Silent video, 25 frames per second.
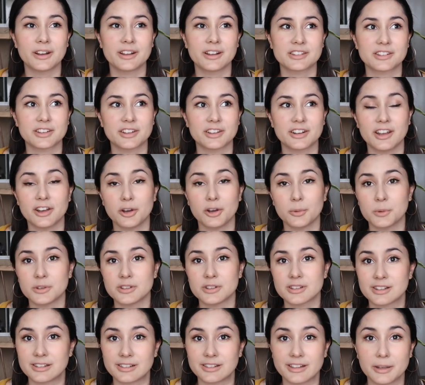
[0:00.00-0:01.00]
It's going to help you
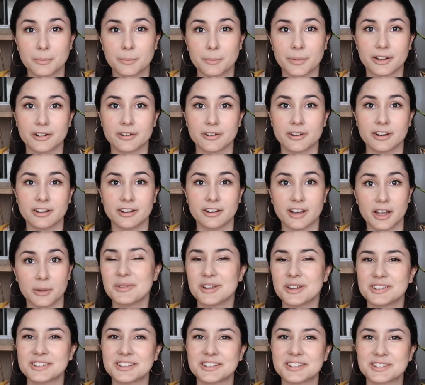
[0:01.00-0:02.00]
sleep better at night
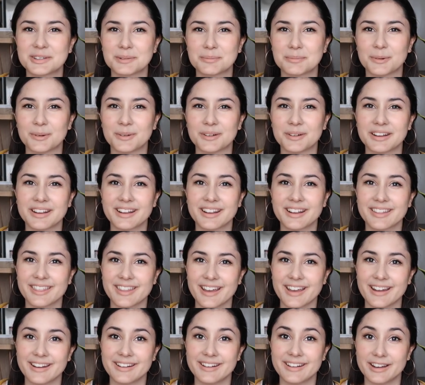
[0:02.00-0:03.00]
because it's supporting
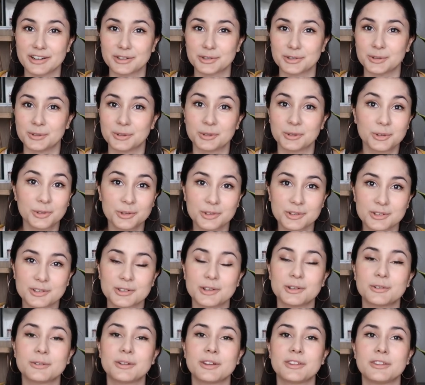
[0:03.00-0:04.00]
that natural
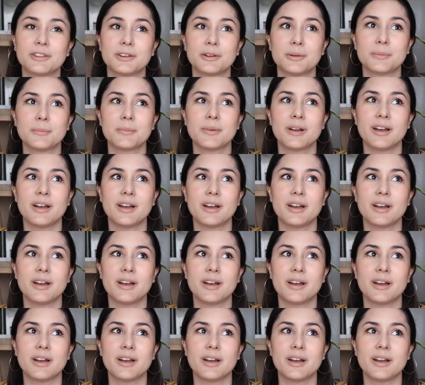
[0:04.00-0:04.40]
cortisol rhythm.